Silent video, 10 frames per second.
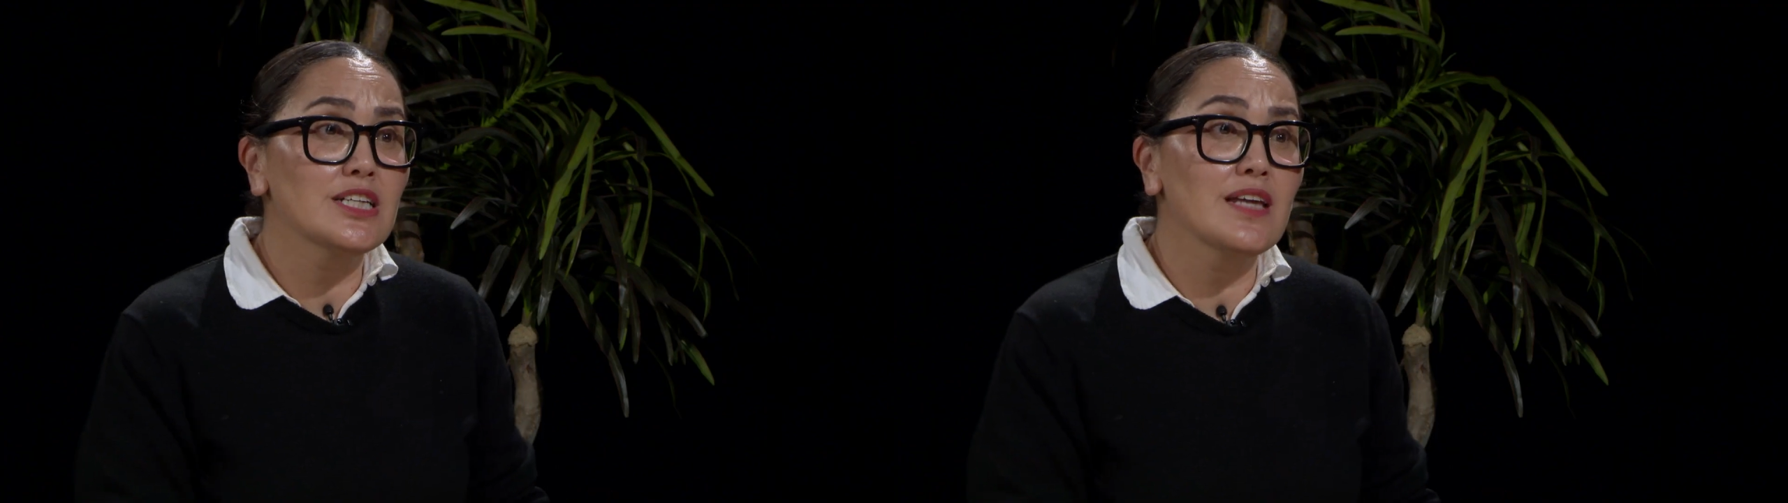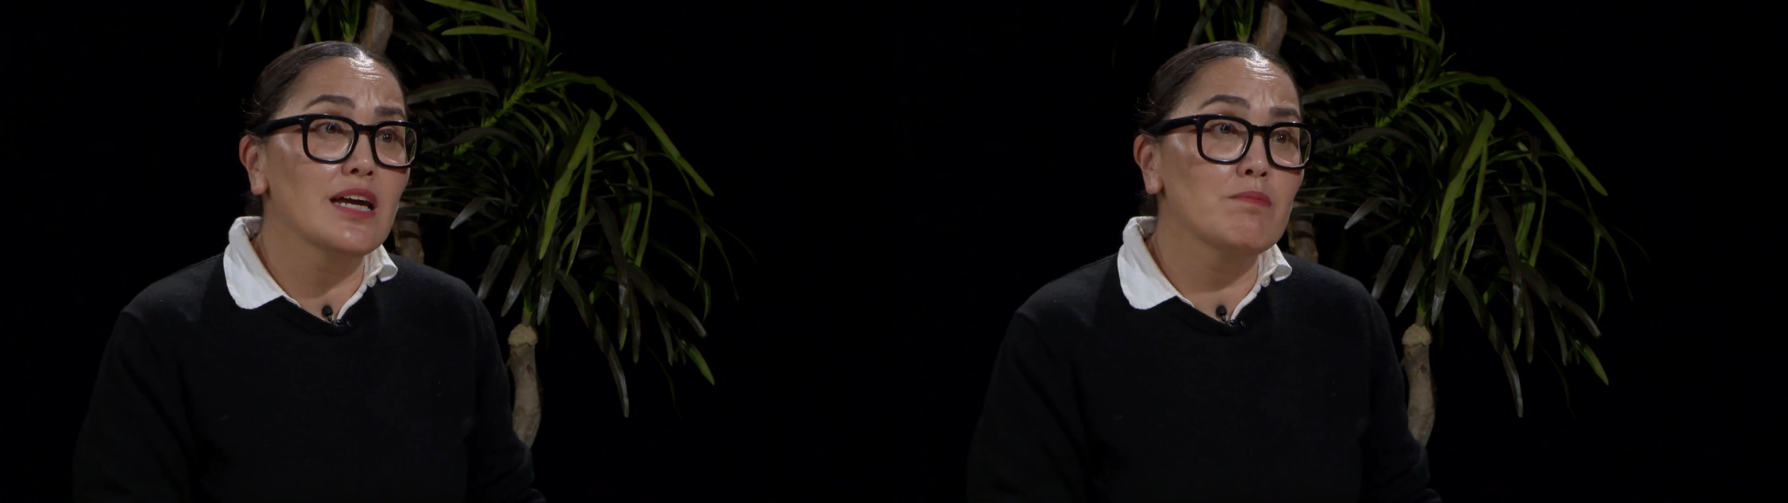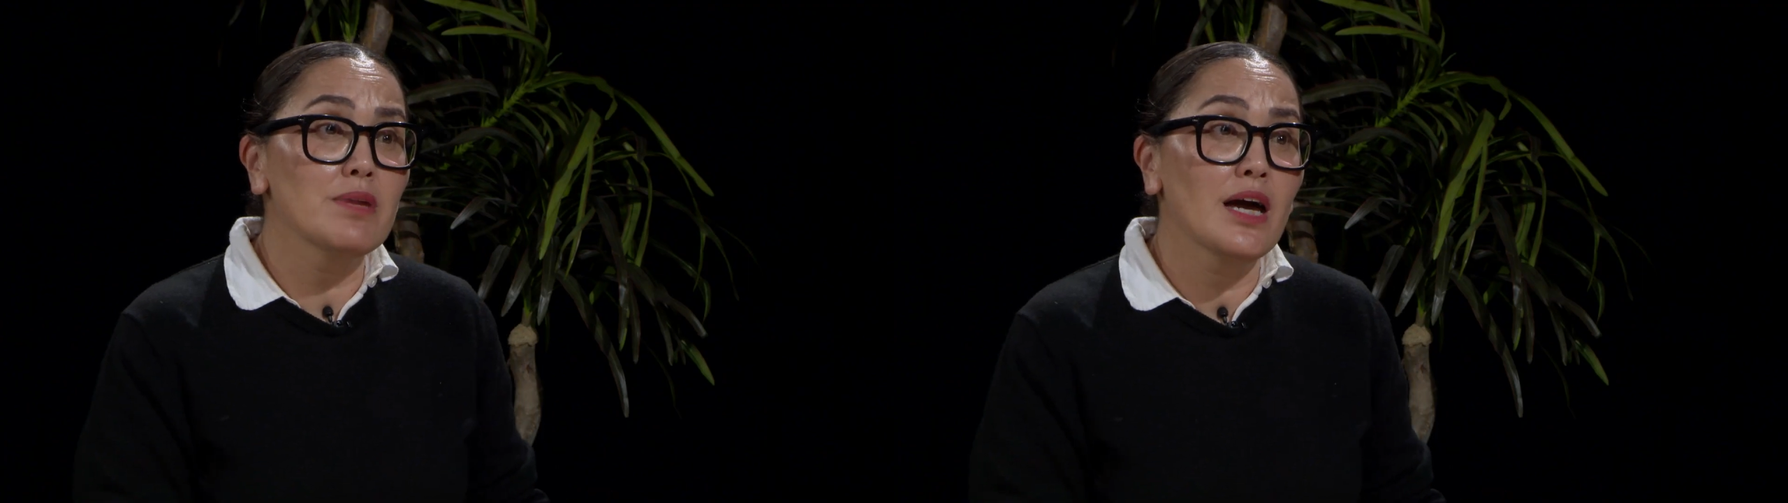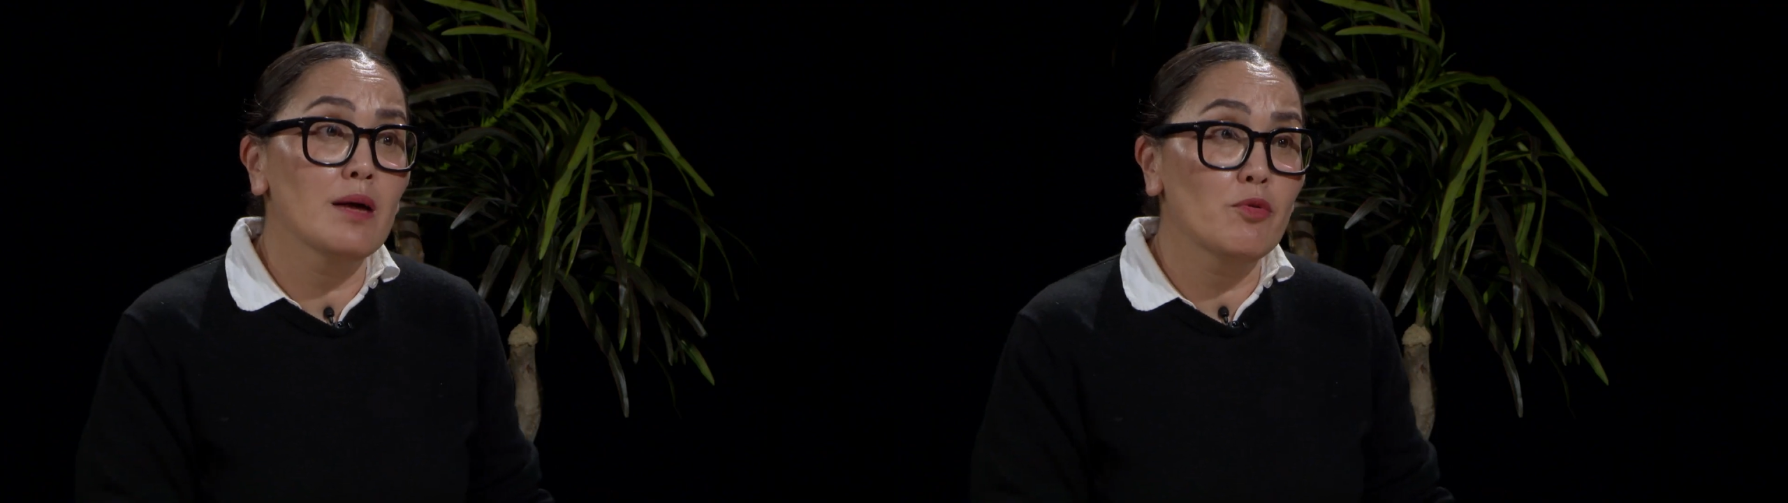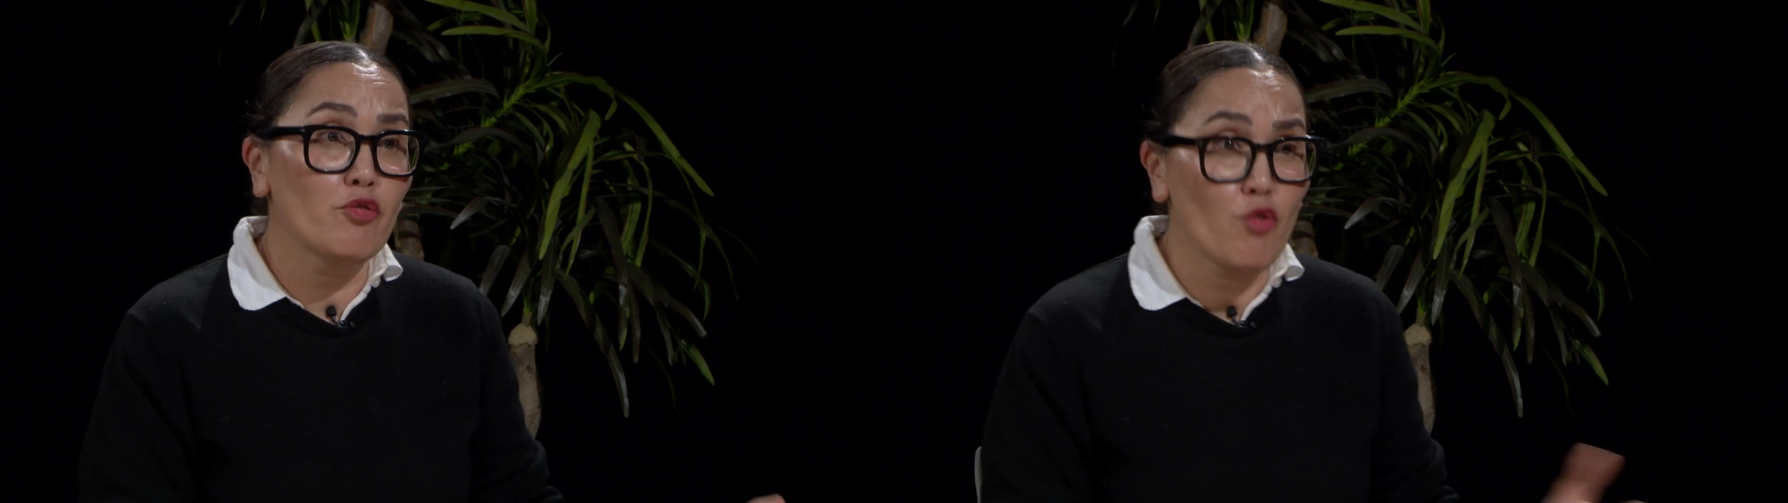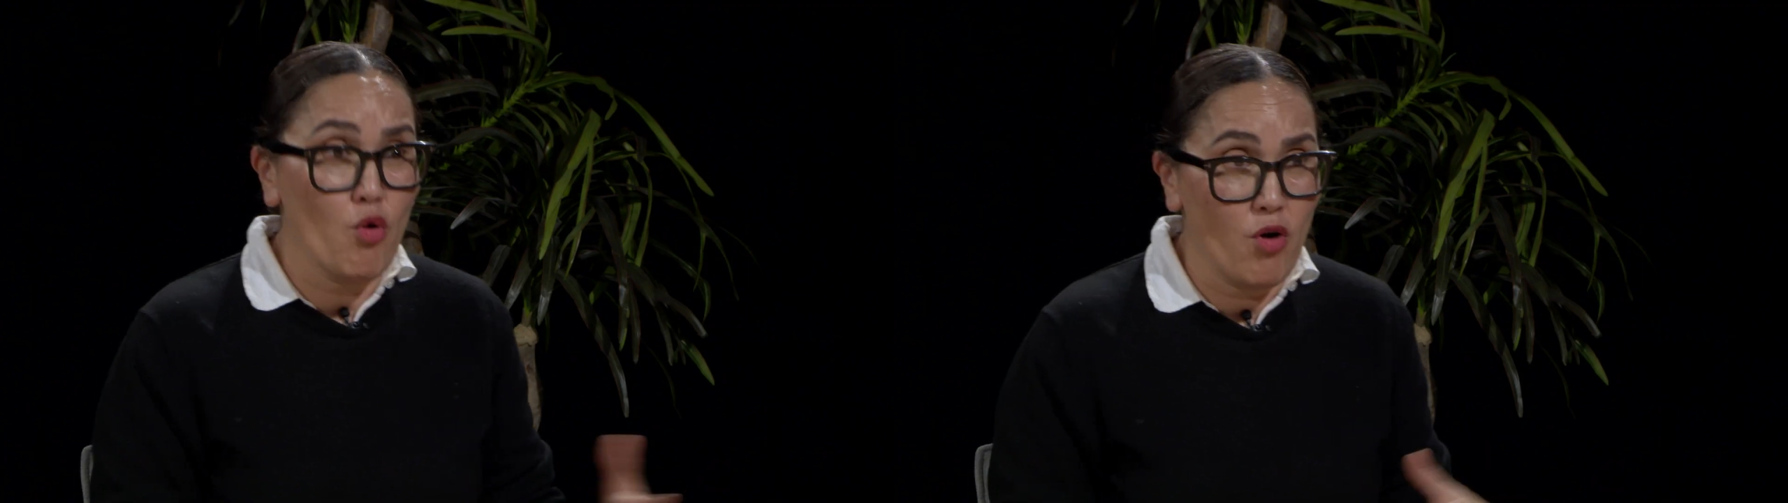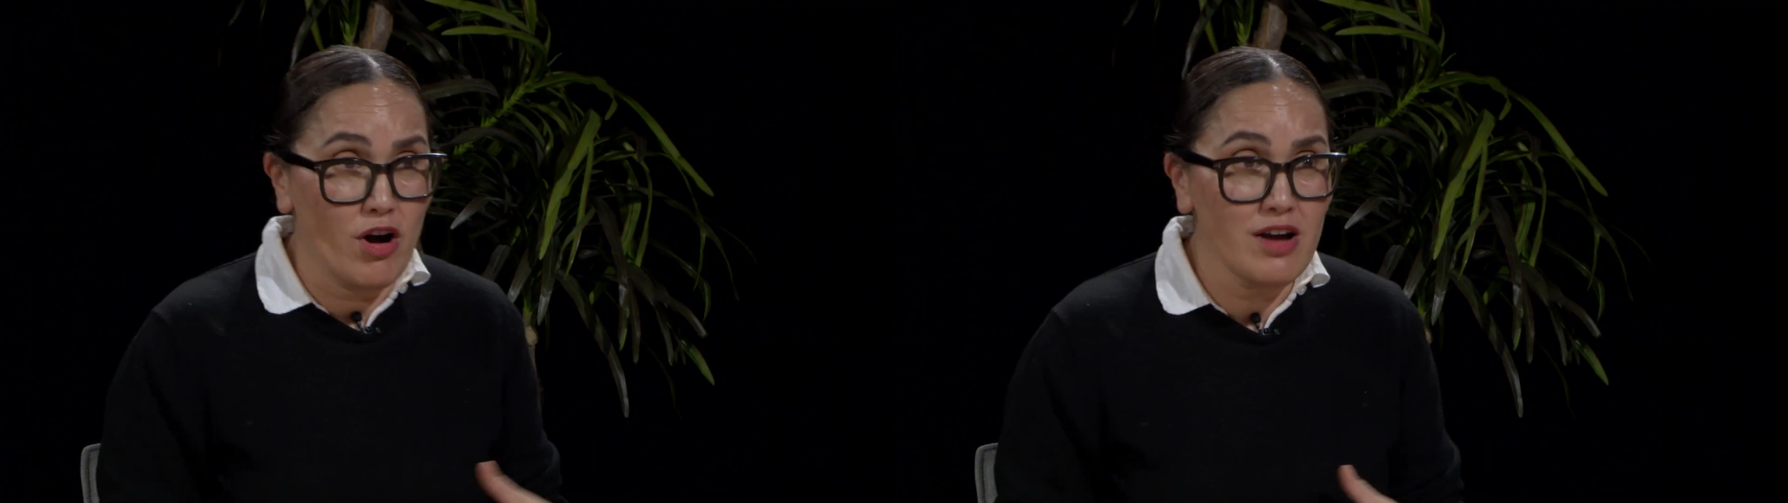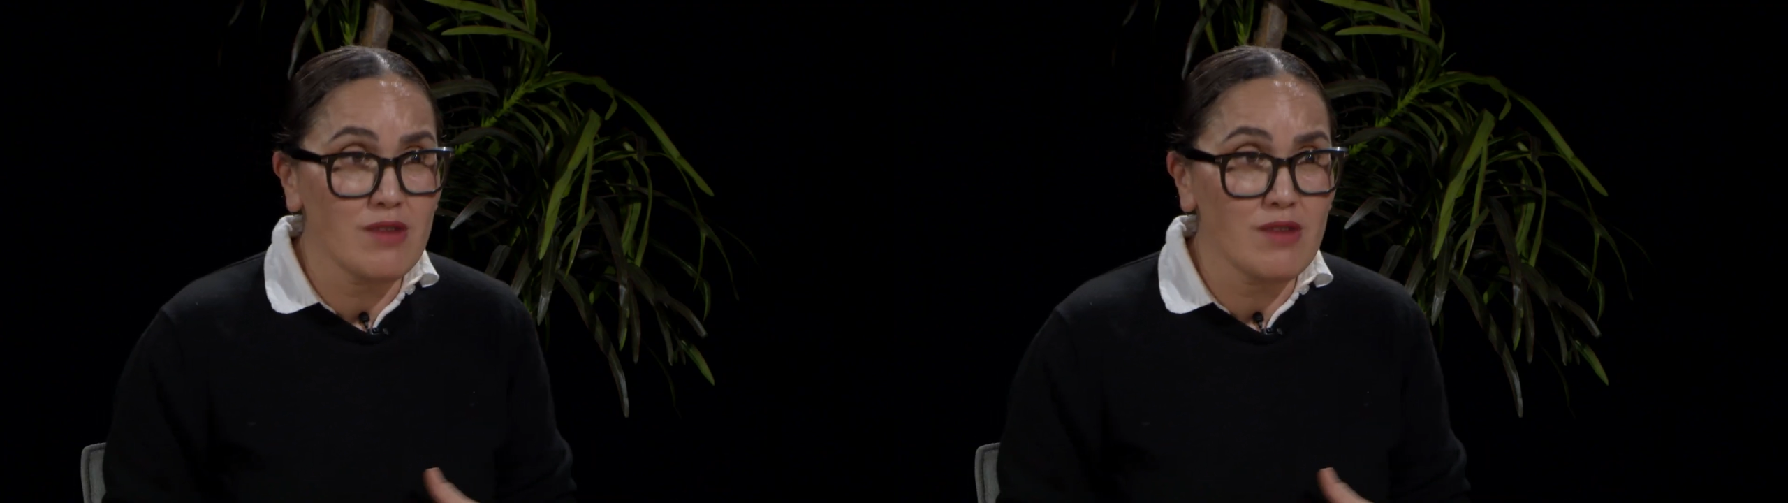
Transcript: in the MBA before.